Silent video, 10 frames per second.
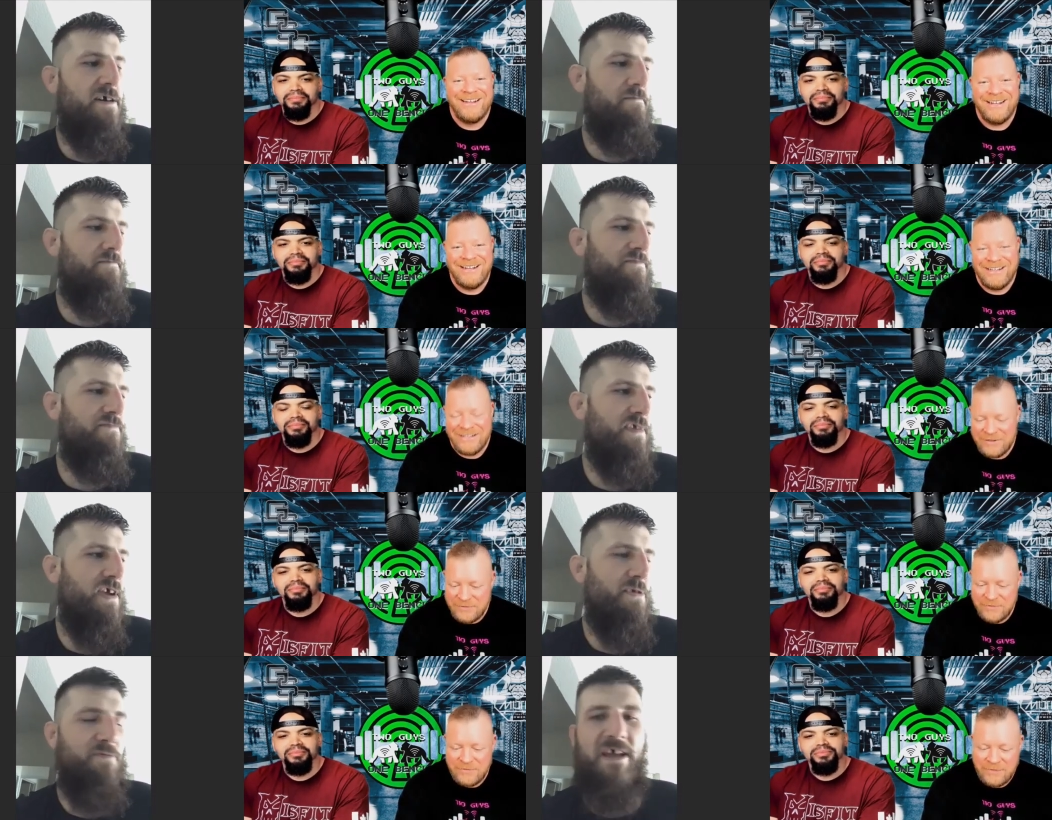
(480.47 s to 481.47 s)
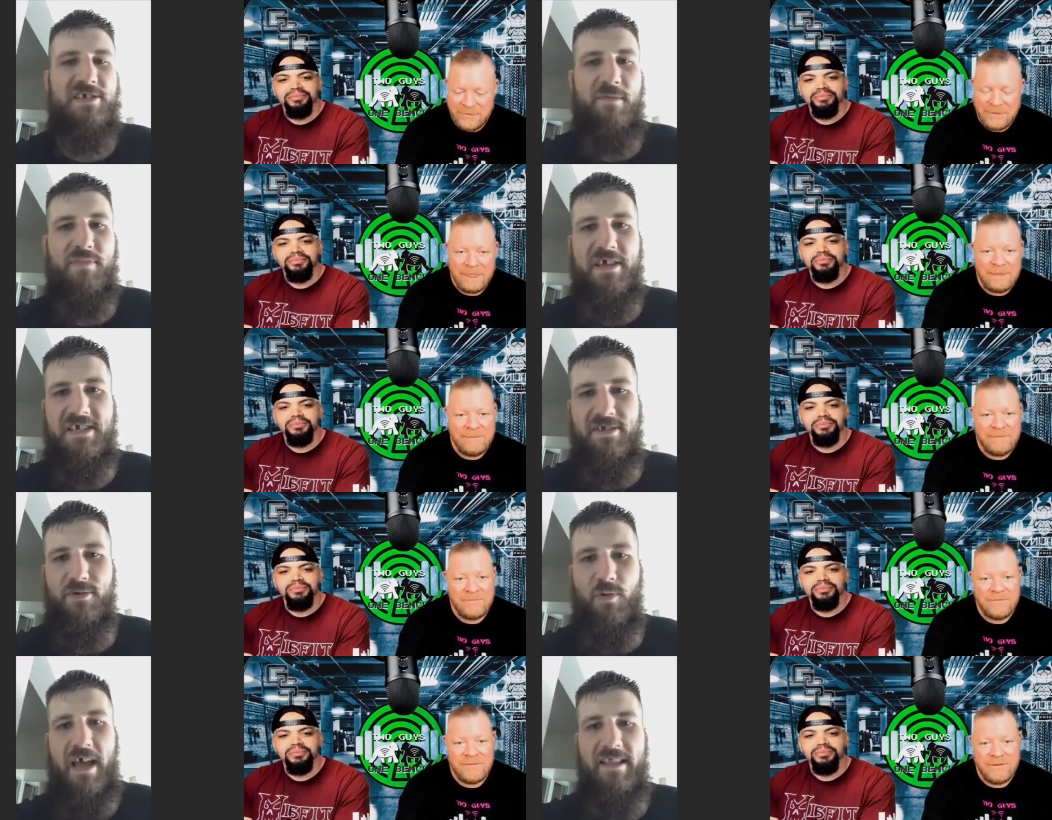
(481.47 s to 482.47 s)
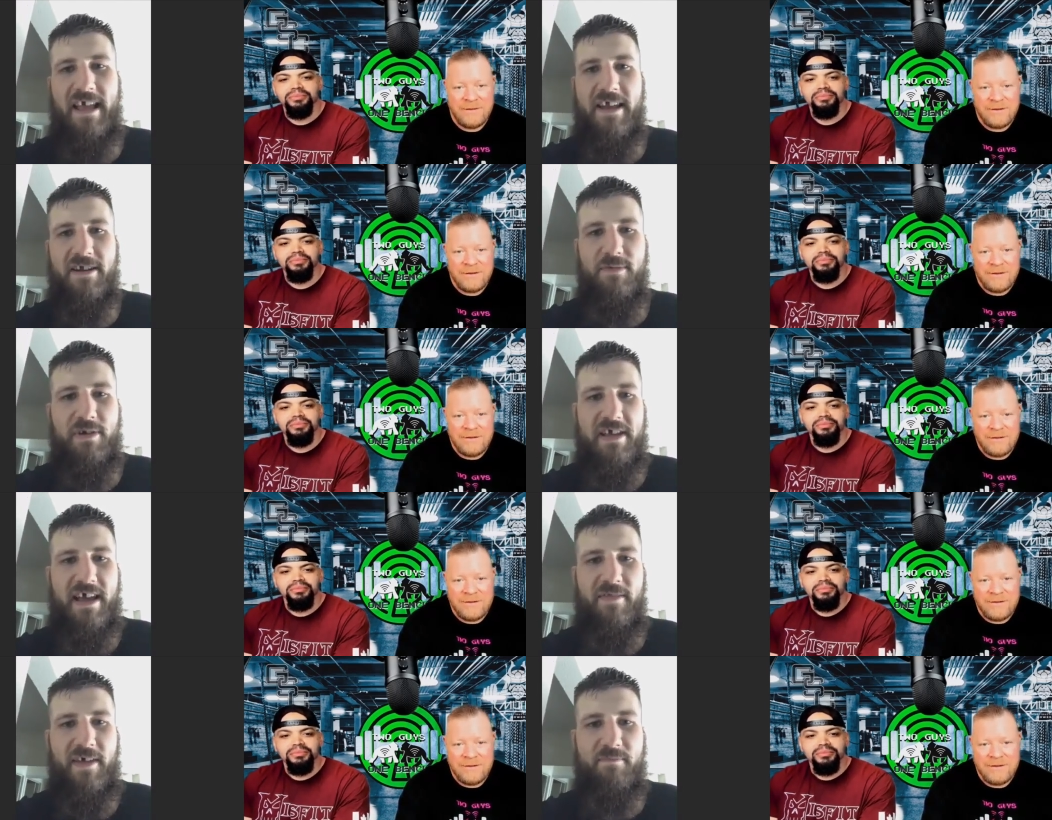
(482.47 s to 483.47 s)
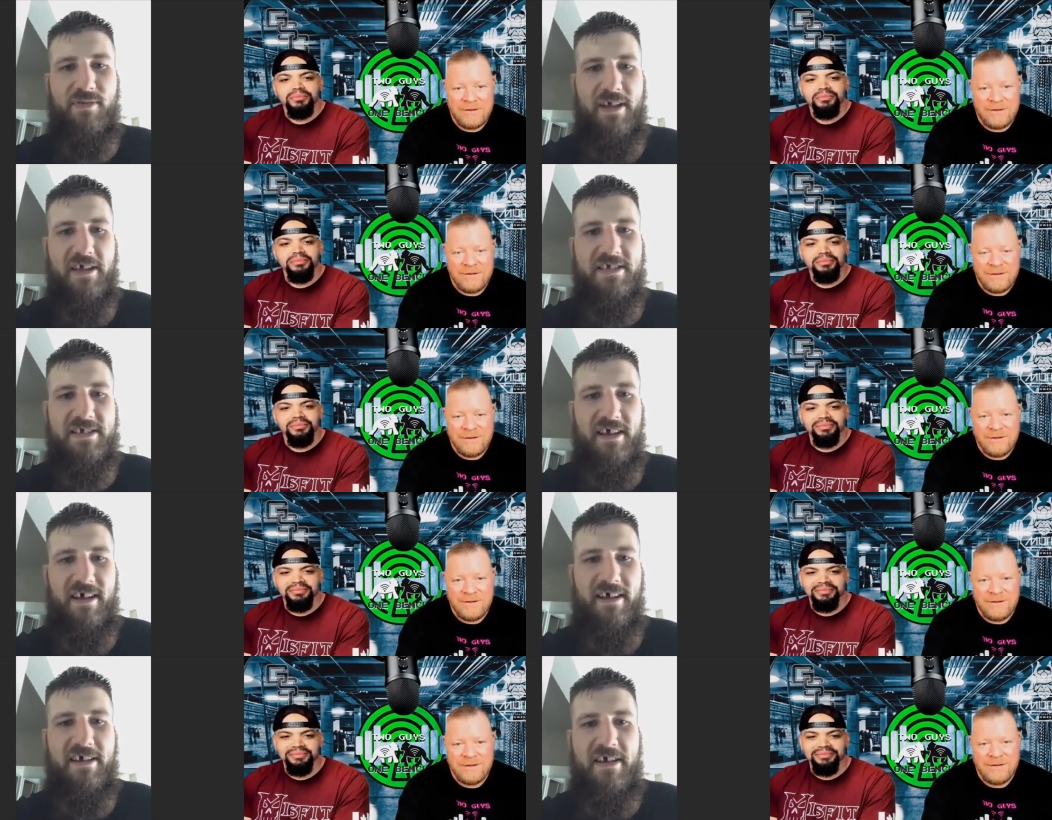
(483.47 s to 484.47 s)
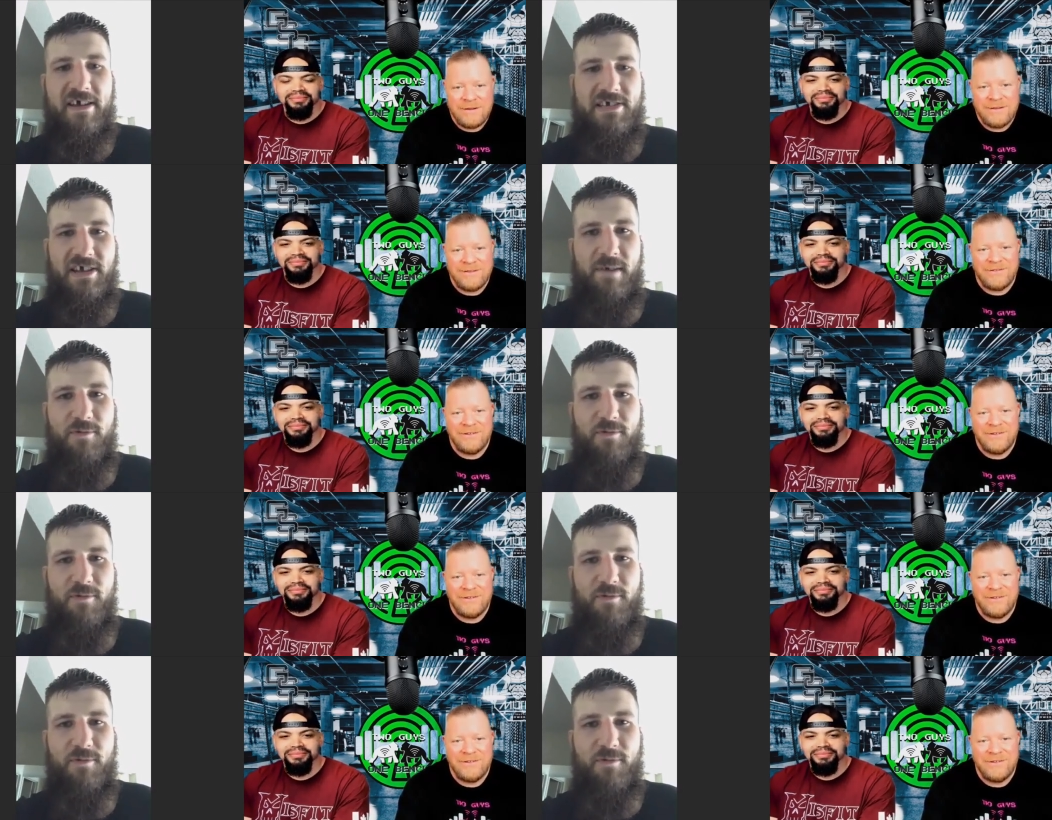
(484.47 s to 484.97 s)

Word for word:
Speaker 1: Um, I mean, rest in peace to the wetlander, but yeah, that place uh, saw